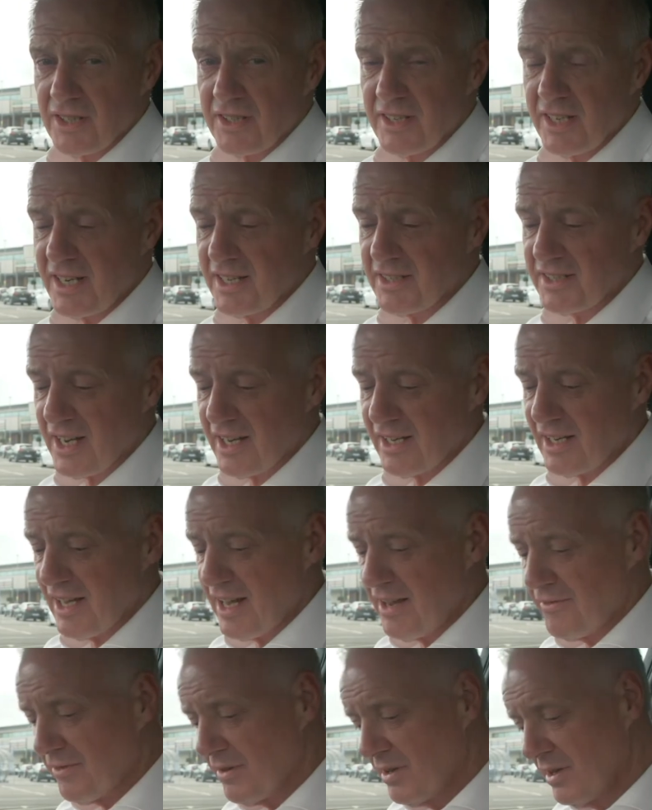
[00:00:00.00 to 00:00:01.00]
in the Nissan
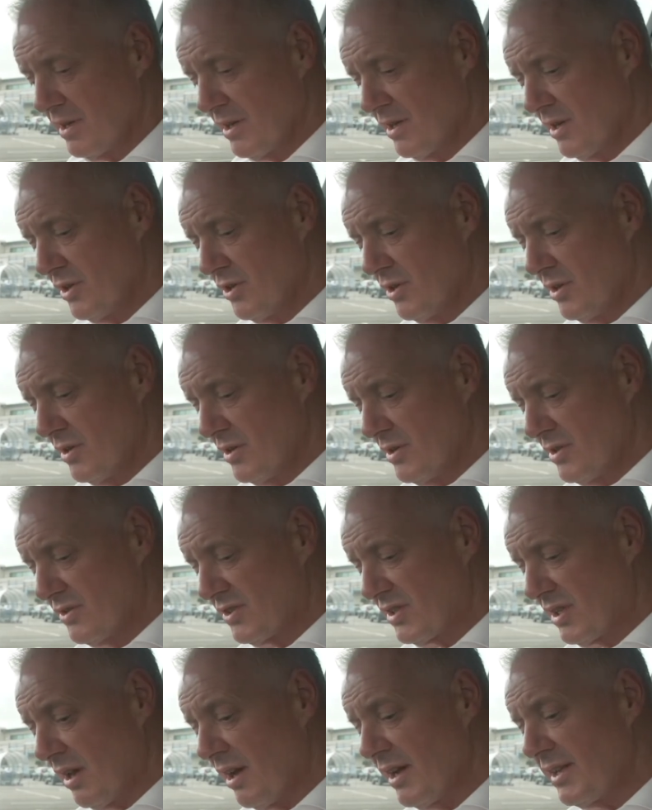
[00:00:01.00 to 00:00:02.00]
LEAF,
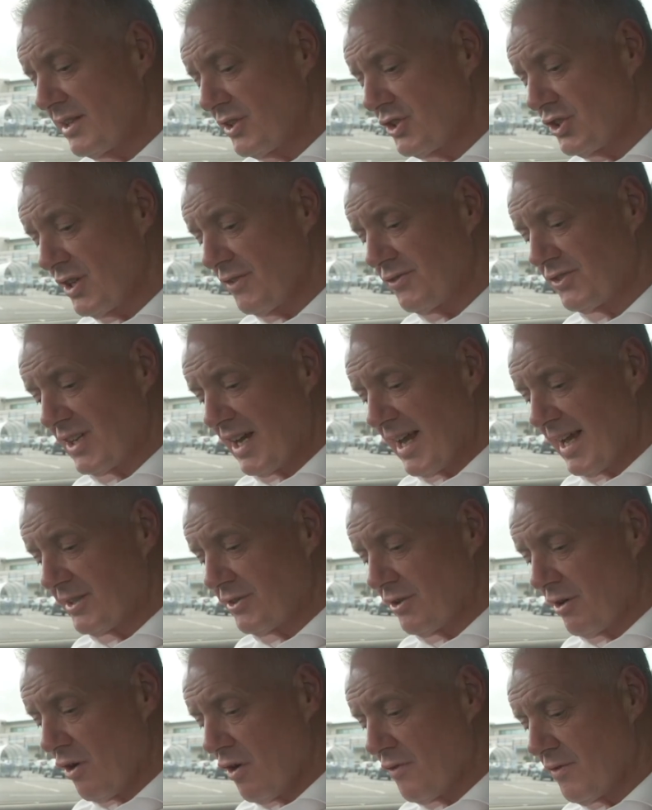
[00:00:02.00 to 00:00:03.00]
slide the shift
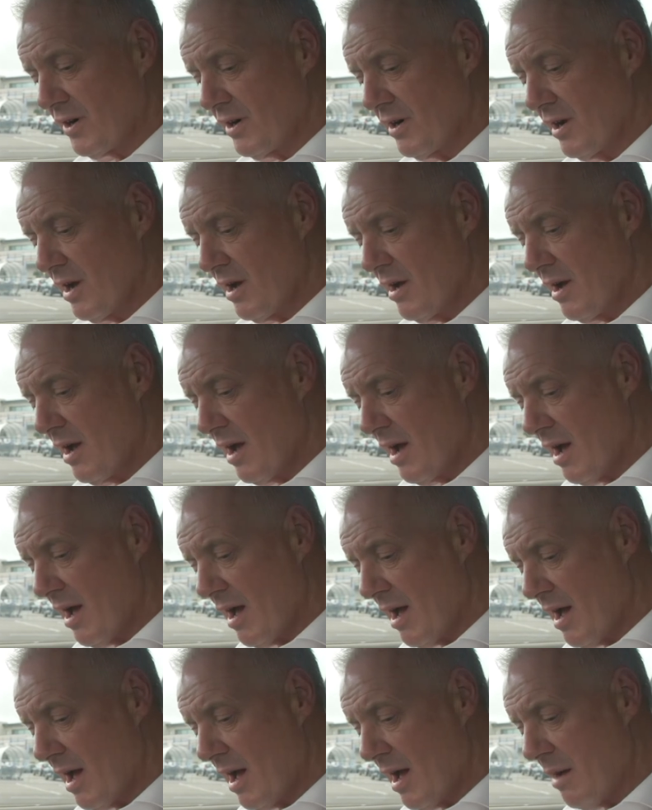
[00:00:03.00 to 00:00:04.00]
selector over
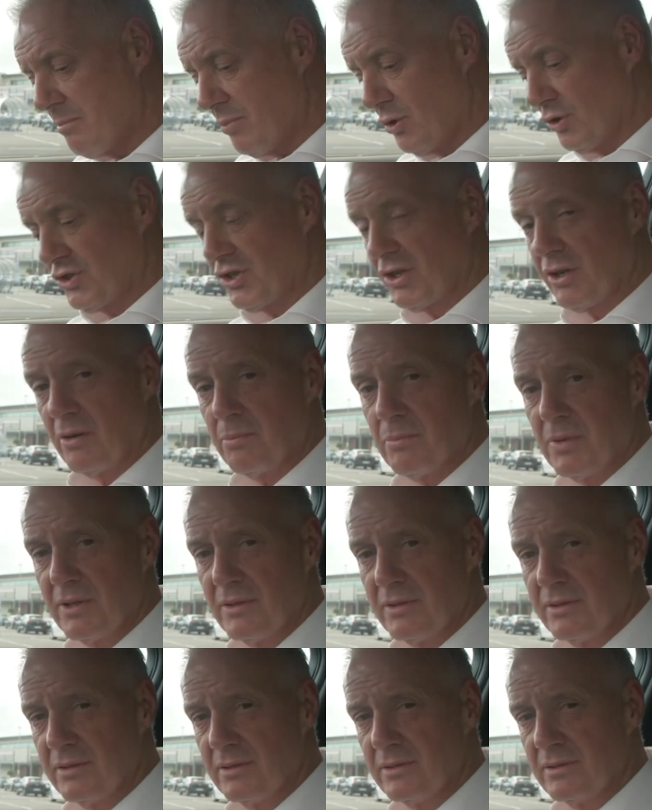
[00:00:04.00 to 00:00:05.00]
and push it up.
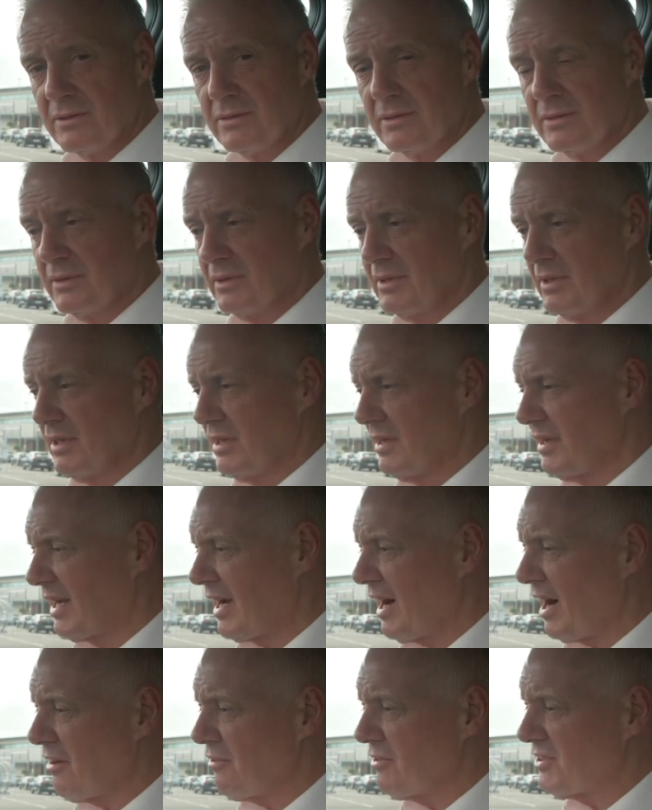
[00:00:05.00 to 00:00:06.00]
The
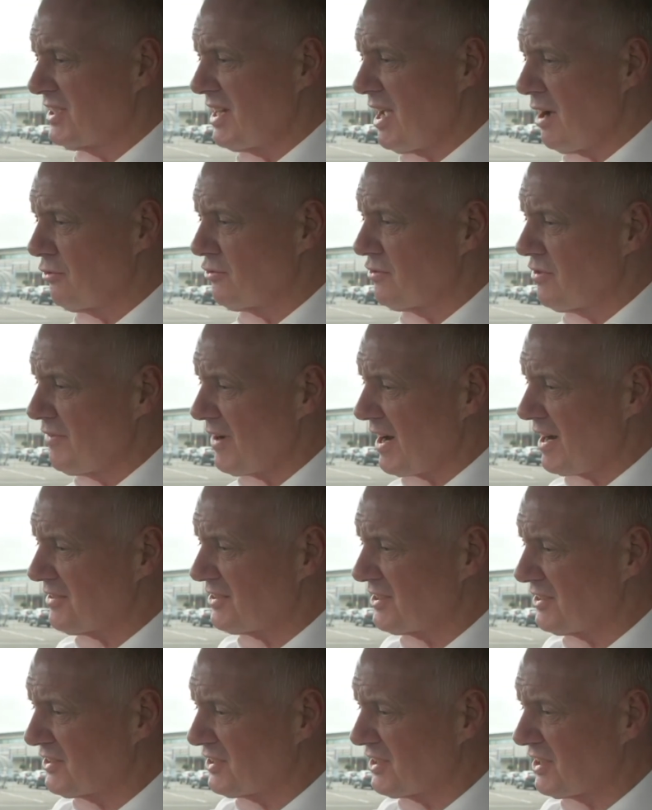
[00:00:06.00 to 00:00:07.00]
car is now in reverse,
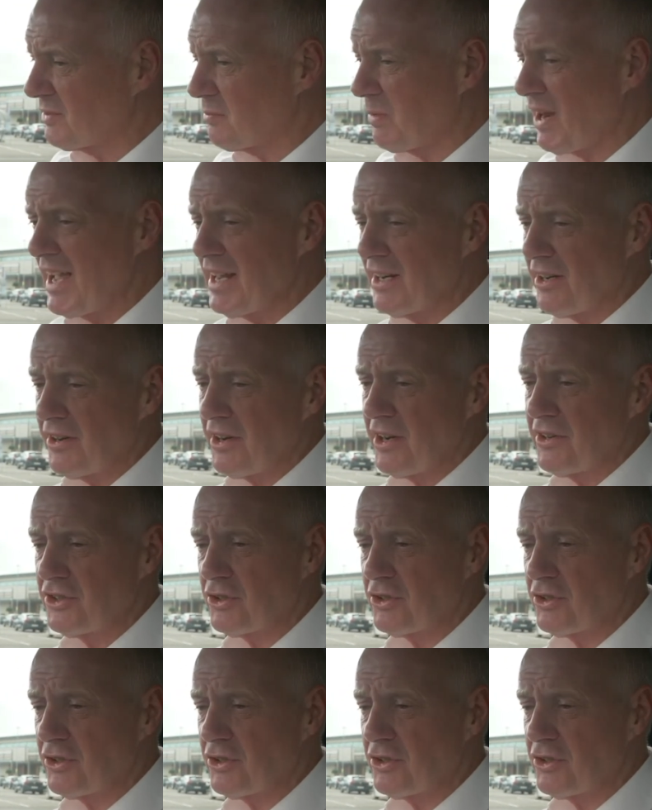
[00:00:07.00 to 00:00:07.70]
it's displayed on our